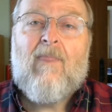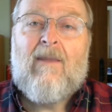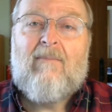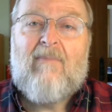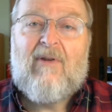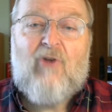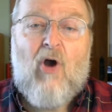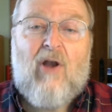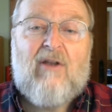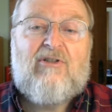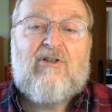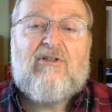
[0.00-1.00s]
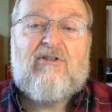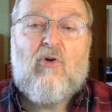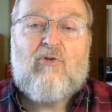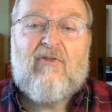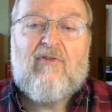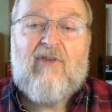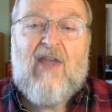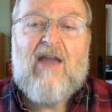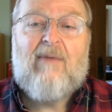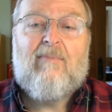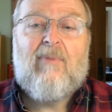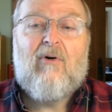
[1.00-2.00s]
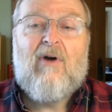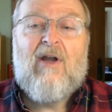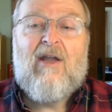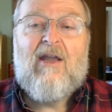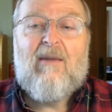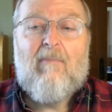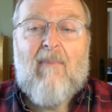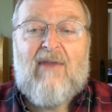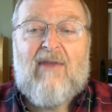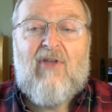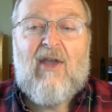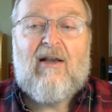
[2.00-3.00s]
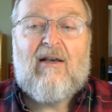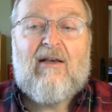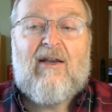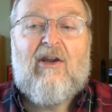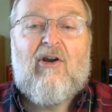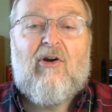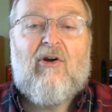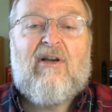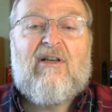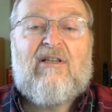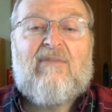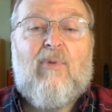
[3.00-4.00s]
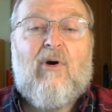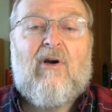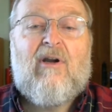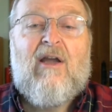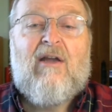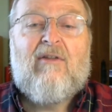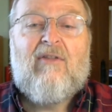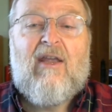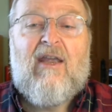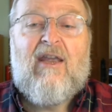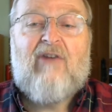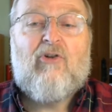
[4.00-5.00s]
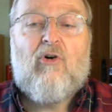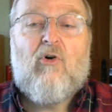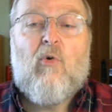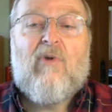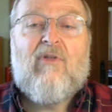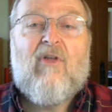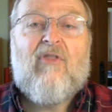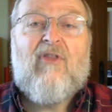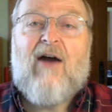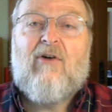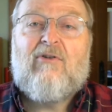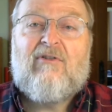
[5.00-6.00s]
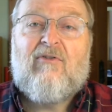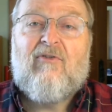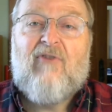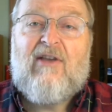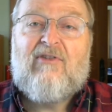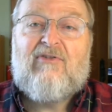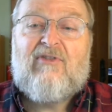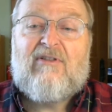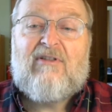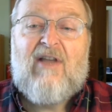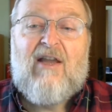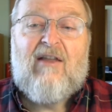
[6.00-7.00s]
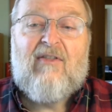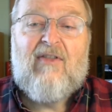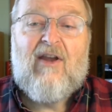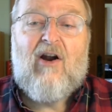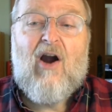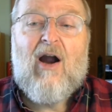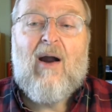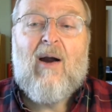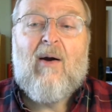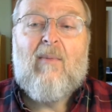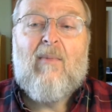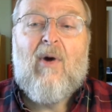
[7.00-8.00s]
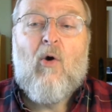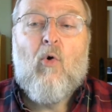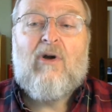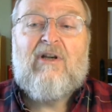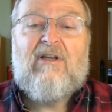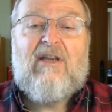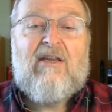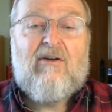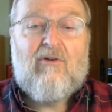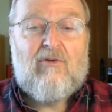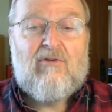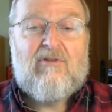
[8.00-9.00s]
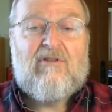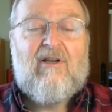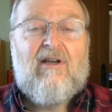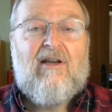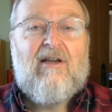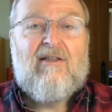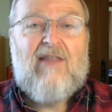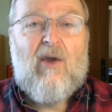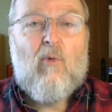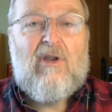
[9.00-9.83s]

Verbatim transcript: Mythologist Joseph Campbell made that clear in his book, The Hero with a Thousand Faces. There are ordeals that we